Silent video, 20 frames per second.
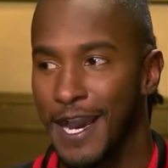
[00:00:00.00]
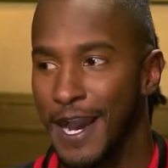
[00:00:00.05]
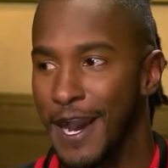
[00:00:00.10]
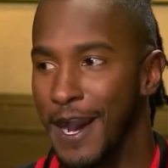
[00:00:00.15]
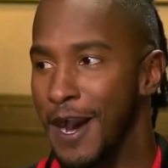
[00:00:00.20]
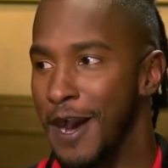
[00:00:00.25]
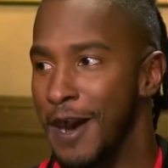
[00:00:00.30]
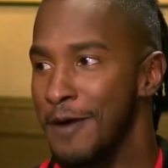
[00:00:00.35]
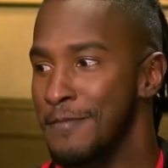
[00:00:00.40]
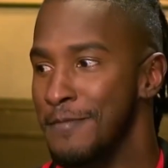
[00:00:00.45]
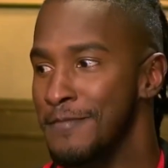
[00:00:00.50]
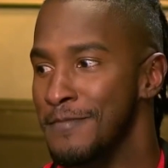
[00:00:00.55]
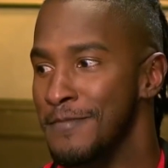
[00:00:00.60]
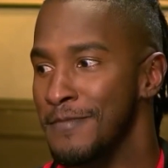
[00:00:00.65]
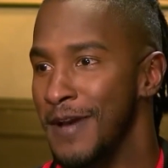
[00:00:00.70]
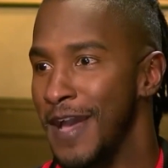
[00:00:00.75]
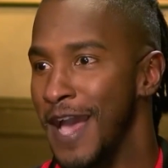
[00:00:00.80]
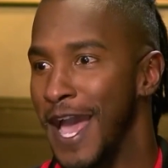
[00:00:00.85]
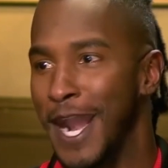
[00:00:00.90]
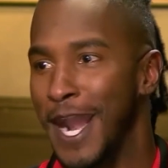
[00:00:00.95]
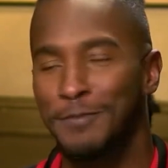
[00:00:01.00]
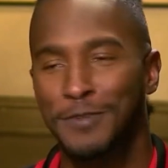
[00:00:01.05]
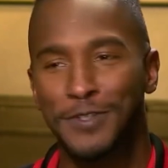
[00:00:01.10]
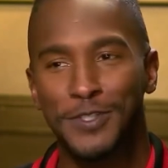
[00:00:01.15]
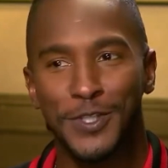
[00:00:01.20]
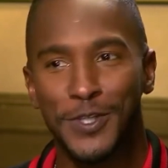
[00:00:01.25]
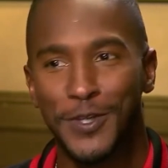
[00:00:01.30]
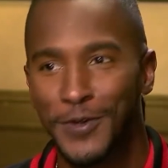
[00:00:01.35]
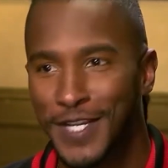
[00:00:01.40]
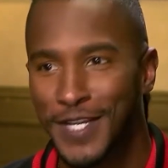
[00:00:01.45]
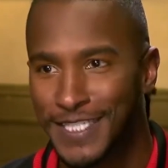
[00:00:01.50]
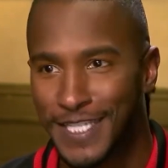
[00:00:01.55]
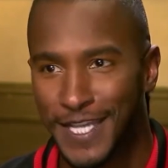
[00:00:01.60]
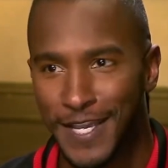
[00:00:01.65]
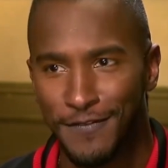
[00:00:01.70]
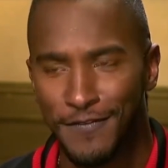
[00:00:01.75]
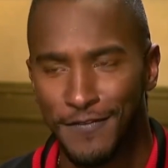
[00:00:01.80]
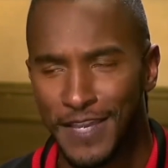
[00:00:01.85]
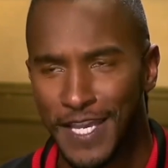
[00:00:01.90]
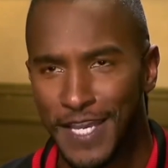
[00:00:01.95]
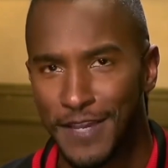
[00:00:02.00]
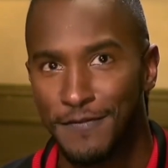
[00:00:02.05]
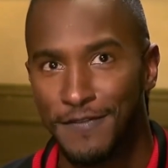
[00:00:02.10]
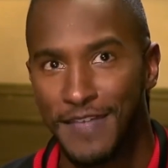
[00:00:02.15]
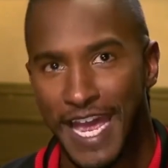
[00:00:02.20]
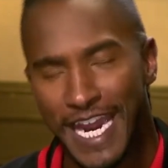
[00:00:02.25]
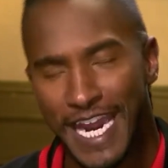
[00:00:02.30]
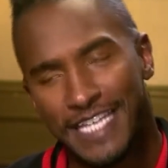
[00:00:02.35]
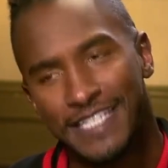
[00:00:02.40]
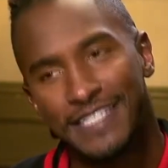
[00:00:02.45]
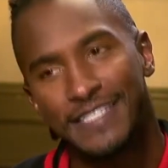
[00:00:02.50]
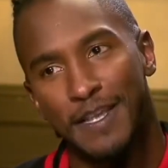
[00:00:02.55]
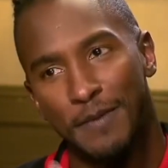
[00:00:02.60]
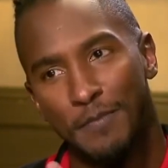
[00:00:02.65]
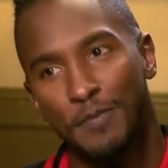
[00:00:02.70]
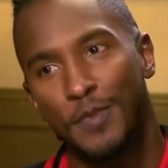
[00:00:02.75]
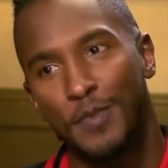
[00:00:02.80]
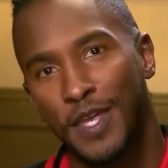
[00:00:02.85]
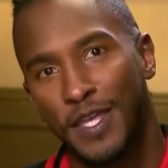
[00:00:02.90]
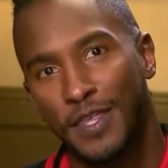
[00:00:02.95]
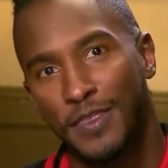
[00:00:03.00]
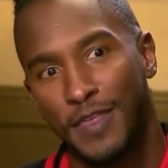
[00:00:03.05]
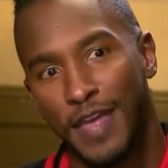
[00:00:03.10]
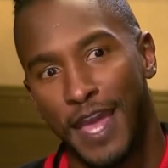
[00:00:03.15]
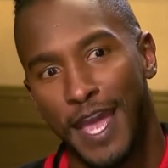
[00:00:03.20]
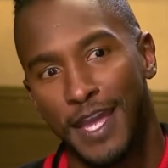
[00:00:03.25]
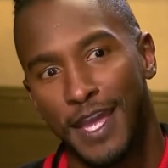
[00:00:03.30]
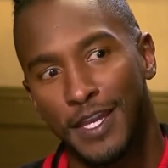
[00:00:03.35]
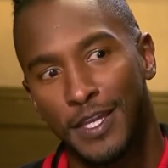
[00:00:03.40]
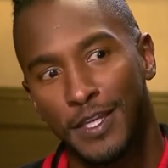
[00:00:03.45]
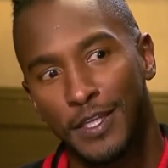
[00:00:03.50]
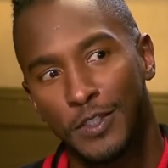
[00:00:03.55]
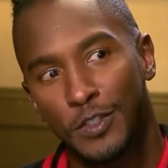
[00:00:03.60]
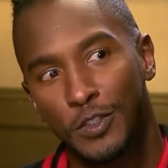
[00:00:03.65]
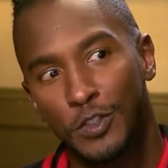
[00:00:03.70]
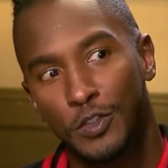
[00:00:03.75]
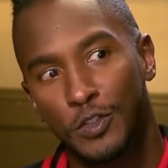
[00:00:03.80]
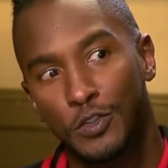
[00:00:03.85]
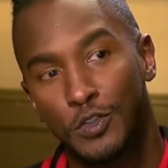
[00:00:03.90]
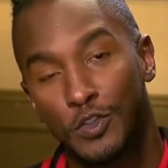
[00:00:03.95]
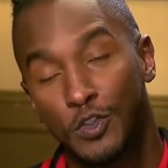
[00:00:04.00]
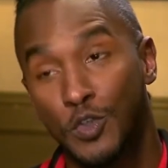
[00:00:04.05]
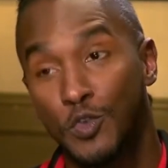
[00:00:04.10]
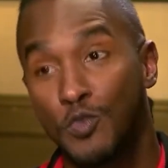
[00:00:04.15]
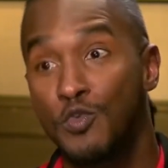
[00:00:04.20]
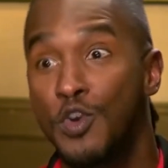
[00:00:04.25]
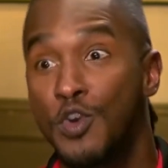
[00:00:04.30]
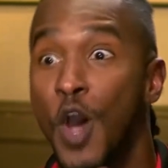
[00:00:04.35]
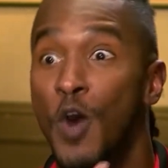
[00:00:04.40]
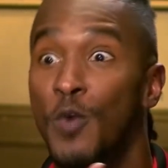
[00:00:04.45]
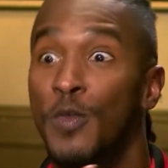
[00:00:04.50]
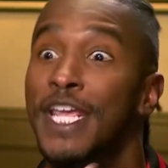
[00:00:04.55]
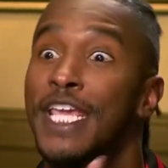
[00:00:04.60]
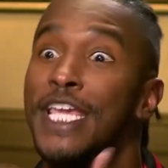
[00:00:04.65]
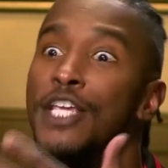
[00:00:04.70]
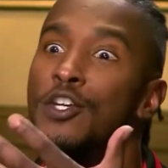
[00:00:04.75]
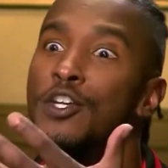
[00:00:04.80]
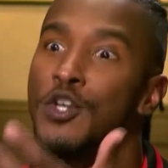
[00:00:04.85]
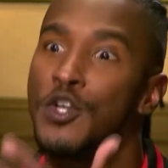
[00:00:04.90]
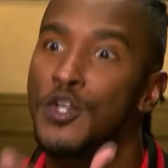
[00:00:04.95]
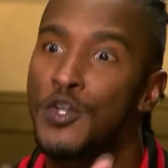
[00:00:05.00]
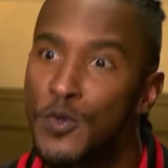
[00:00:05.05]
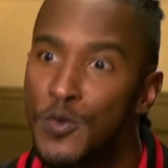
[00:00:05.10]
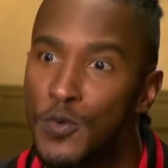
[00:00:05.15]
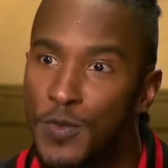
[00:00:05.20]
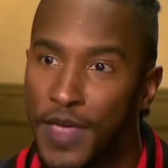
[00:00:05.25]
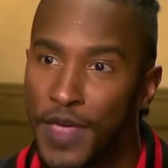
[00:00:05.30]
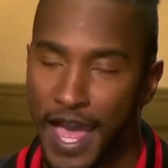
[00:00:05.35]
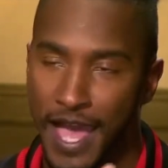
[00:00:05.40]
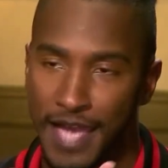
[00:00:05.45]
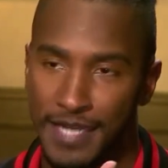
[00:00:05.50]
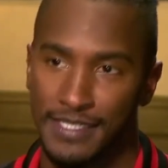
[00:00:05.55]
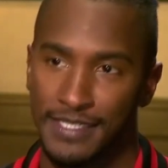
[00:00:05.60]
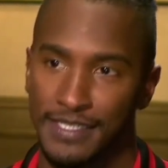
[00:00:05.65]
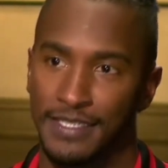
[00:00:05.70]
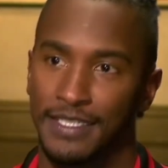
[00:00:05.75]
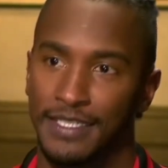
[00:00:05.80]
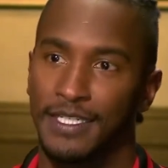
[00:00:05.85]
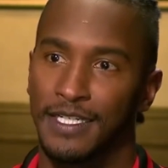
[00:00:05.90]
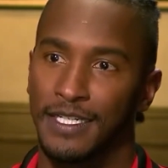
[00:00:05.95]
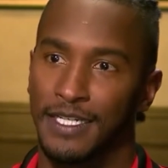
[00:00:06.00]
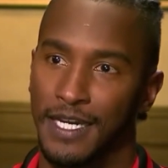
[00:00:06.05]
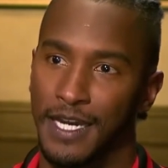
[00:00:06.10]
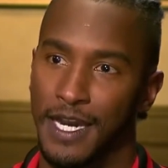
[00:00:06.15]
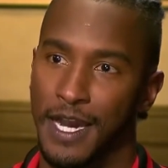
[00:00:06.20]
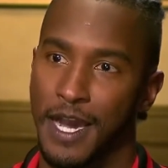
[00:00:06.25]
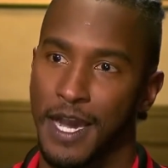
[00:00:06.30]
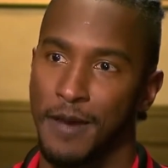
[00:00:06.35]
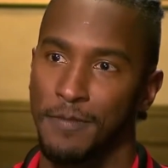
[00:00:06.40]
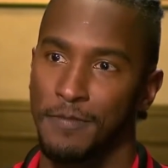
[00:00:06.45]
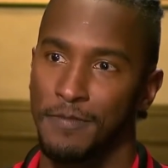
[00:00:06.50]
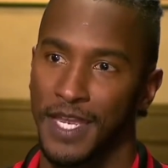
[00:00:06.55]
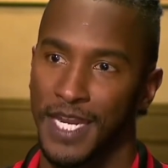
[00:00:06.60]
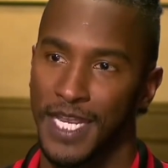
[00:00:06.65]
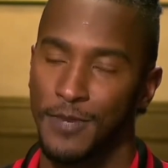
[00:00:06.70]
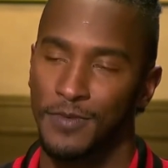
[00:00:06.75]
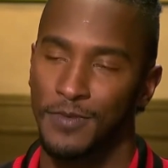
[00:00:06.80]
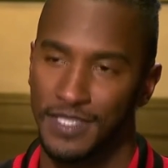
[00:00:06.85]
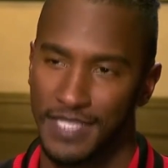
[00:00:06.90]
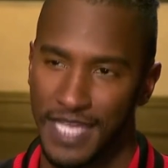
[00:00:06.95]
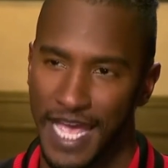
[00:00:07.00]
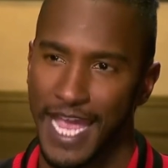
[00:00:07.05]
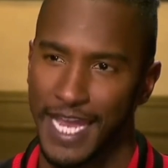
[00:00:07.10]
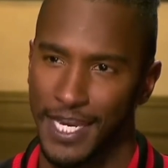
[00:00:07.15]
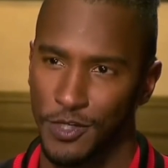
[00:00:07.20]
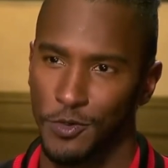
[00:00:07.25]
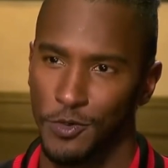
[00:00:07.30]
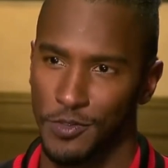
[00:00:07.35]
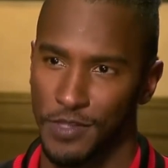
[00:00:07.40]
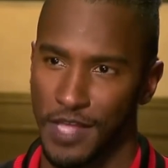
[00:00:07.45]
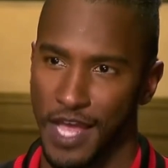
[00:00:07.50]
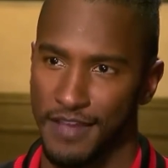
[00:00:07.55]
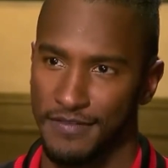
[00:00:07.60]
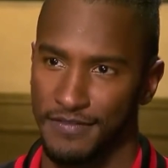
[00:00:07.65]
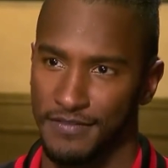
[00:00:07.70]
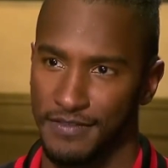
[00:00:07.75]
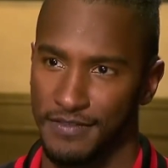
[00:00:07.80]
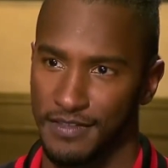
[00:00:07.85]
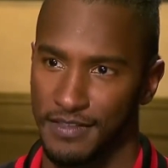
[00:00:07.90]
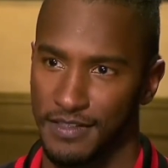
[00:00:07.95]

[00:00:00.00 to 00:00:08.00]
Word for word: Um, and I'm just curious if, if that is something that, do you know that he knew that, um, that he was that in your life?